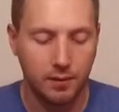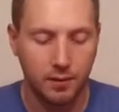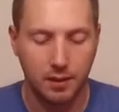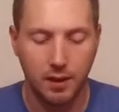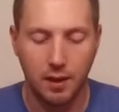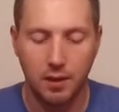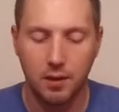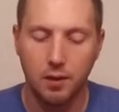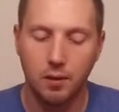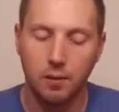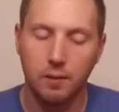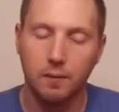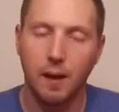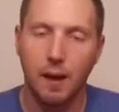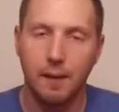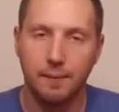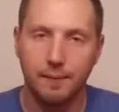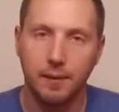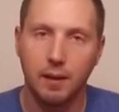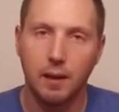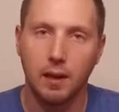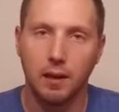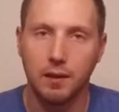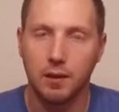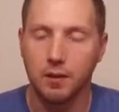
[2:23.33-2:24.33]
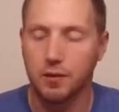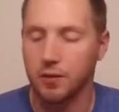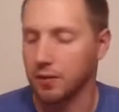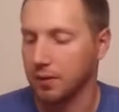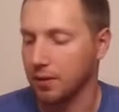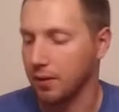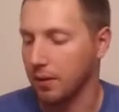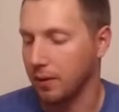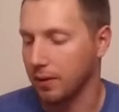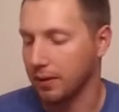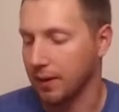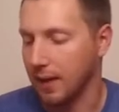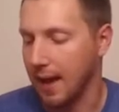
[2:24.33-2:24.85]
and I figured this was
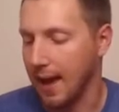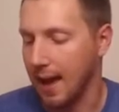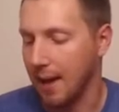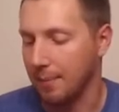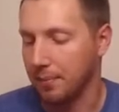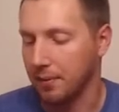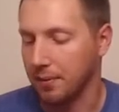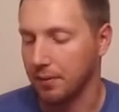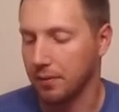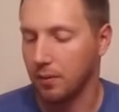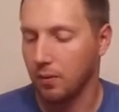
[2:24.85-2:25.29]
going to happen.